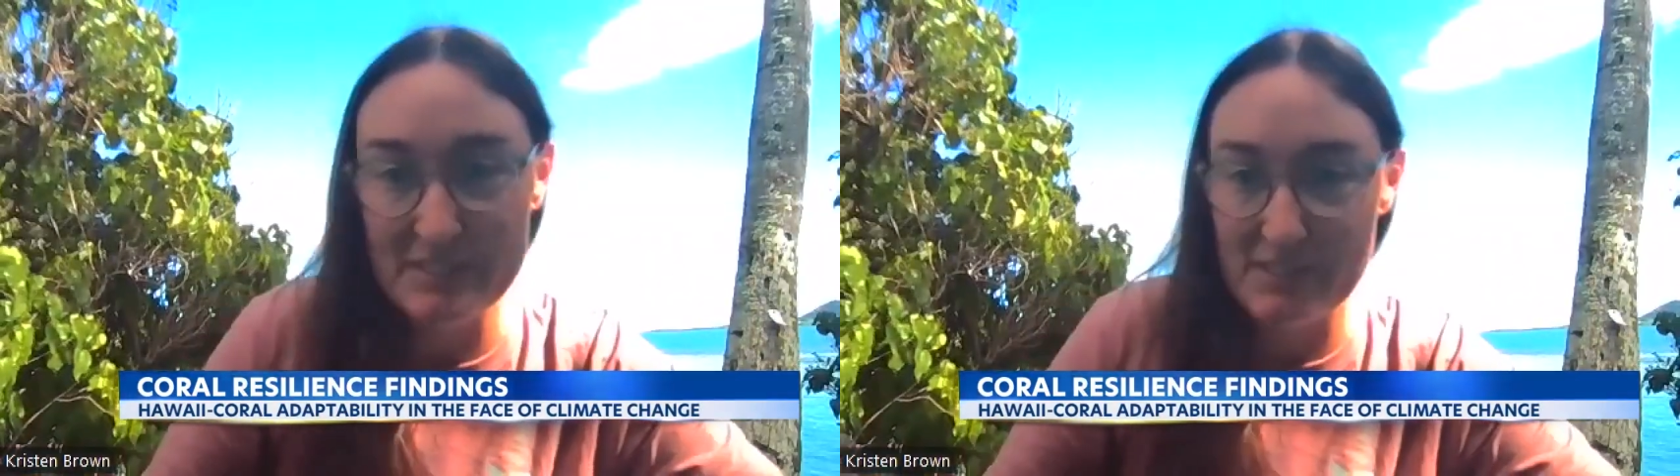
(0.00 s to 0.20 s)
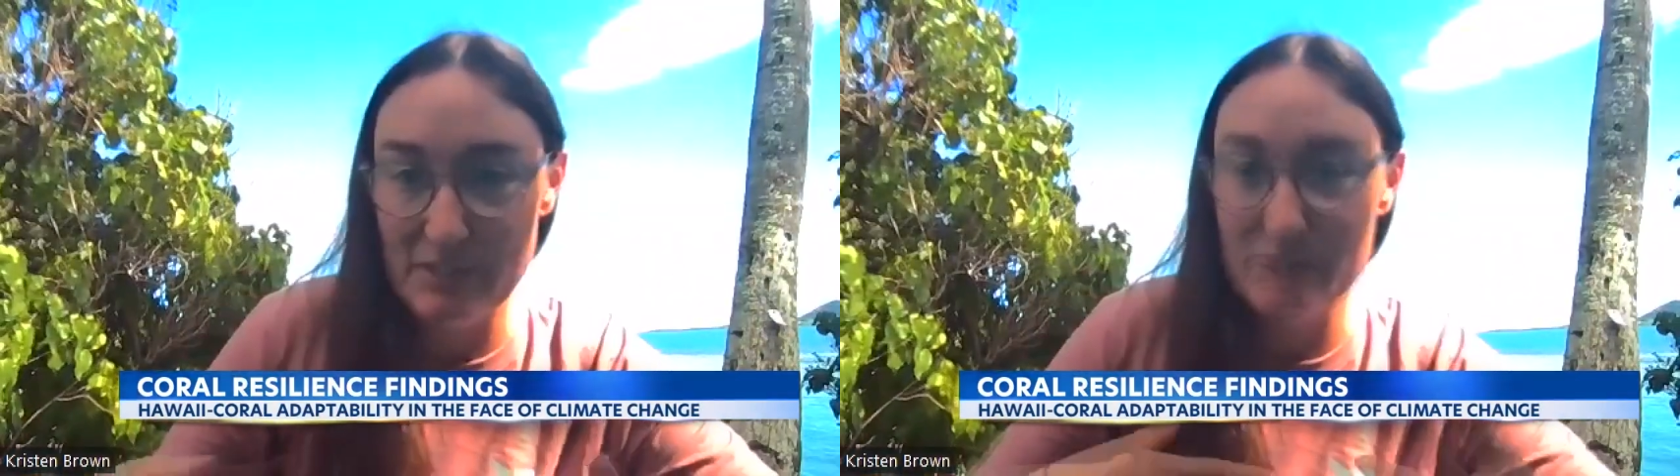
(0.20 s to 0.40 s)

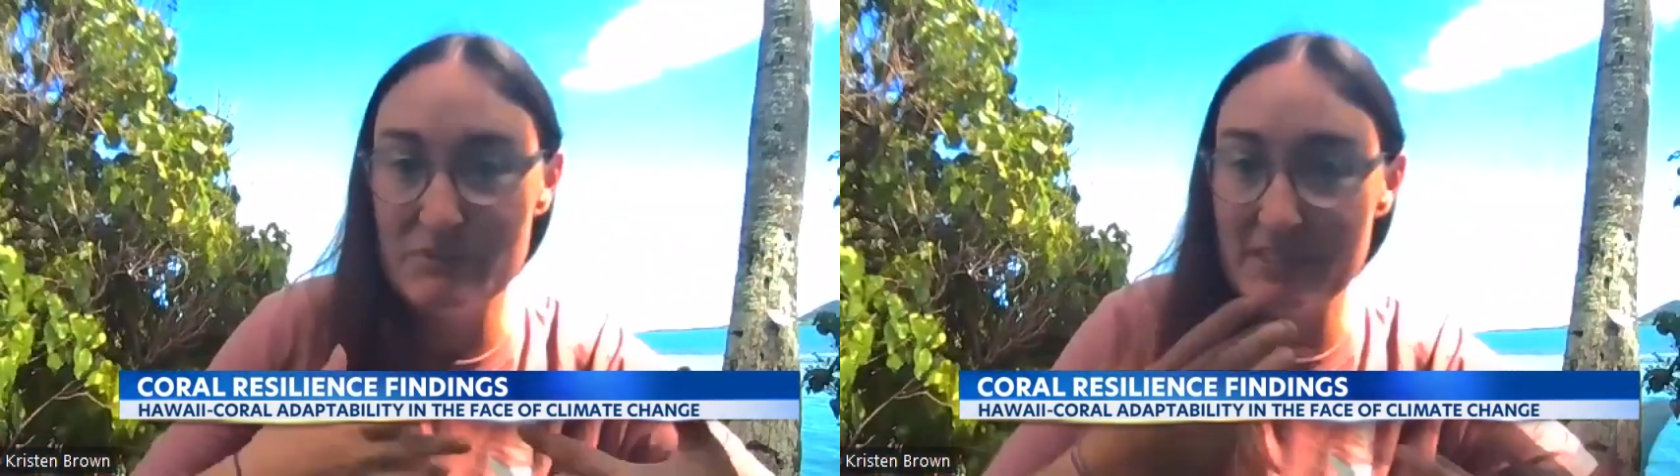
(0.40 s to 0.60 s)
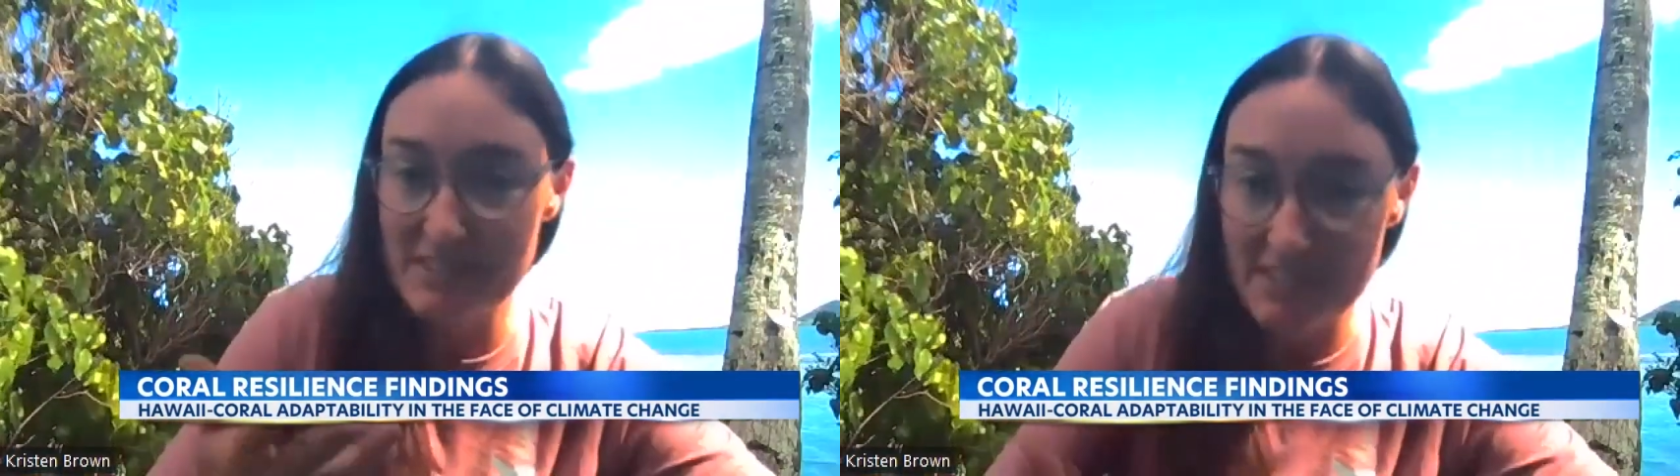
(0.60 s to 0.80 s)
So
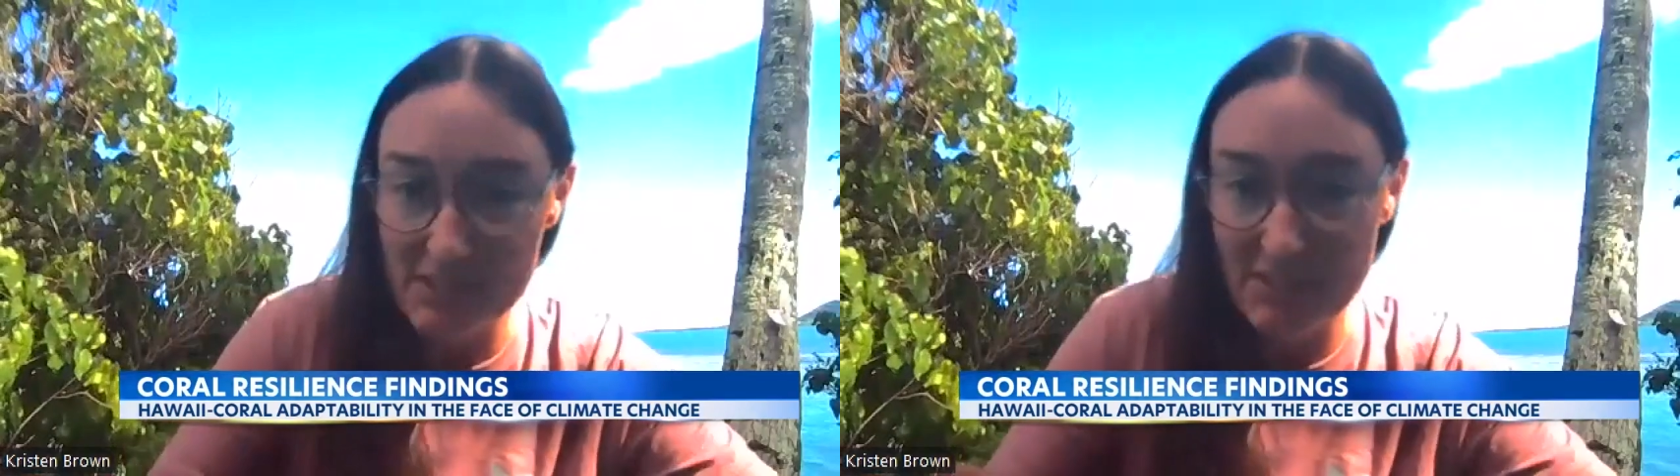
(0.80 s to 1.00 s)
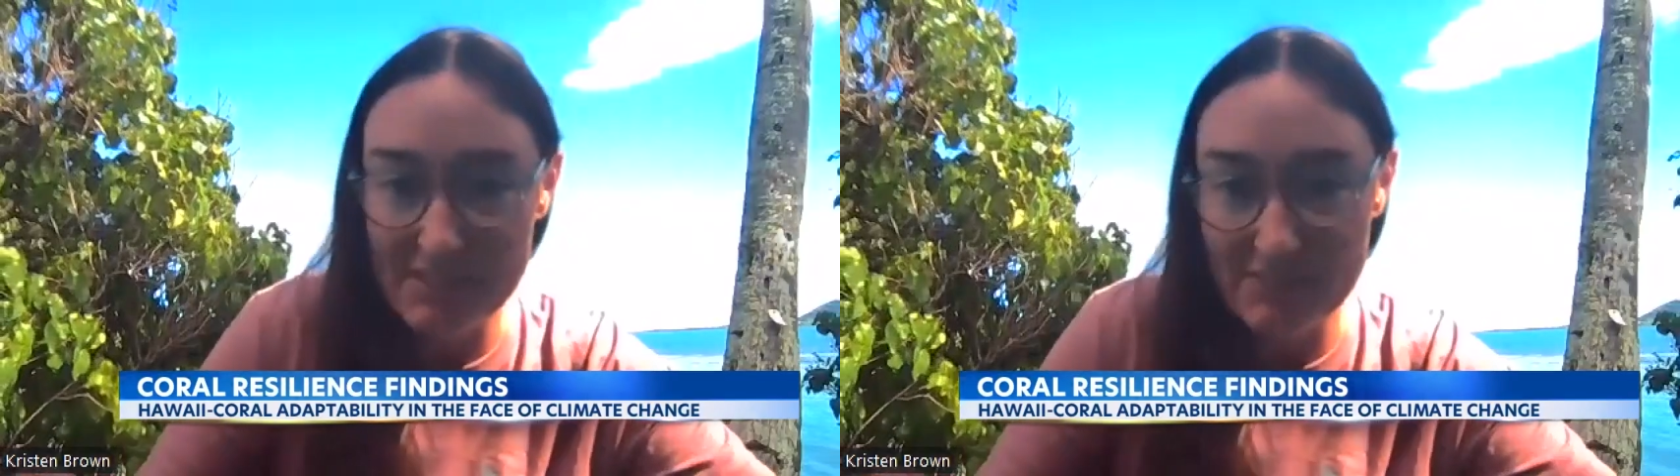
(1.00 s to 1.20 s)
these heat
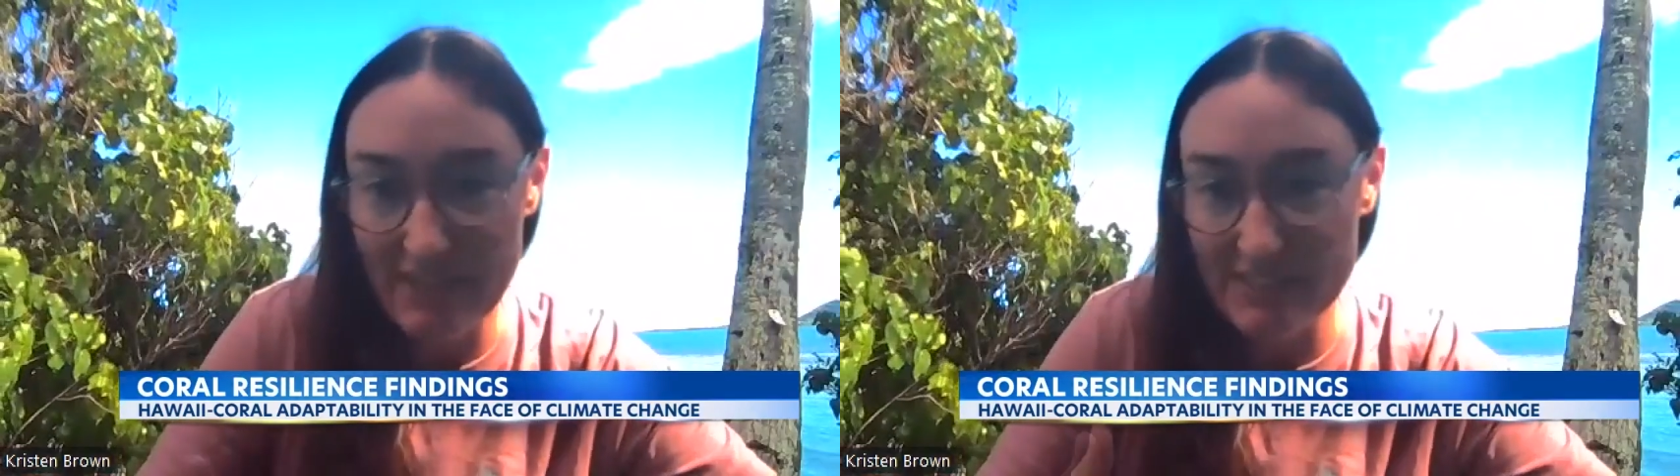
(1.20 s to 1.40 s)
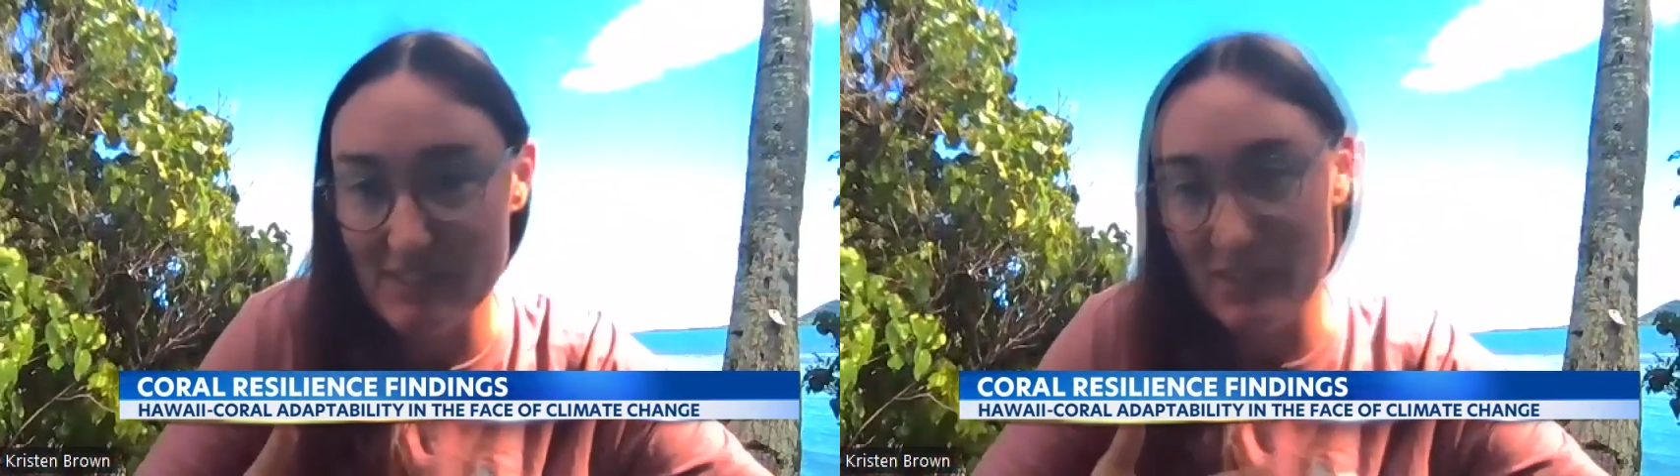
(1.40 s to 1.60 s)
stress
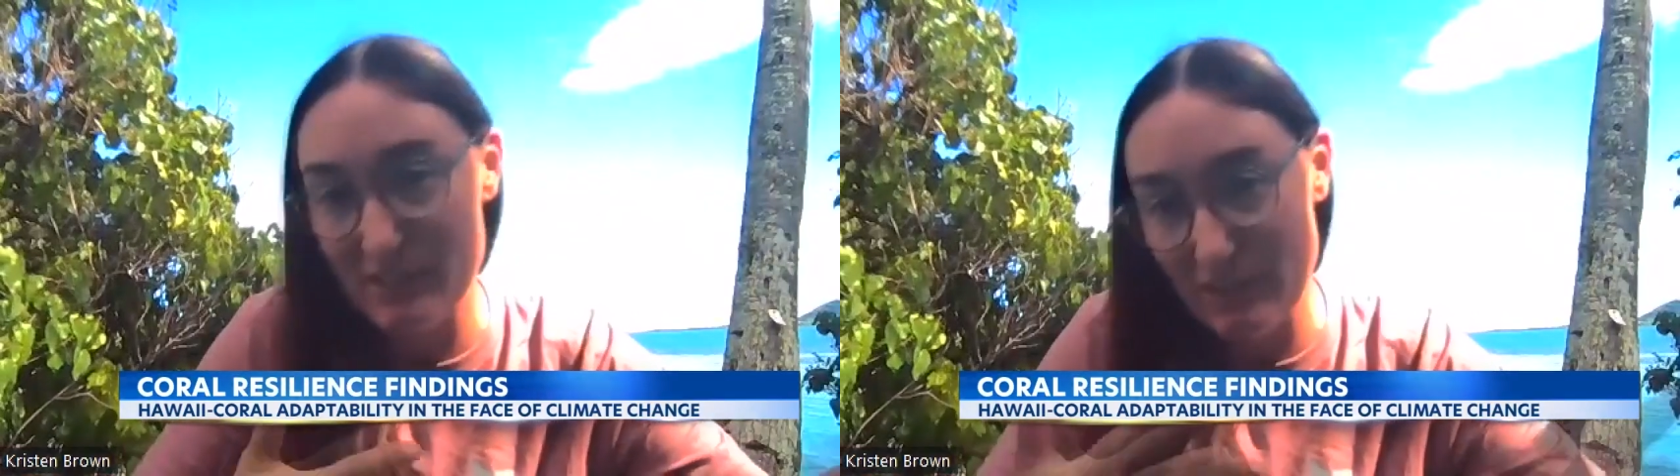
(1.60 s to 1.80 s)
events are,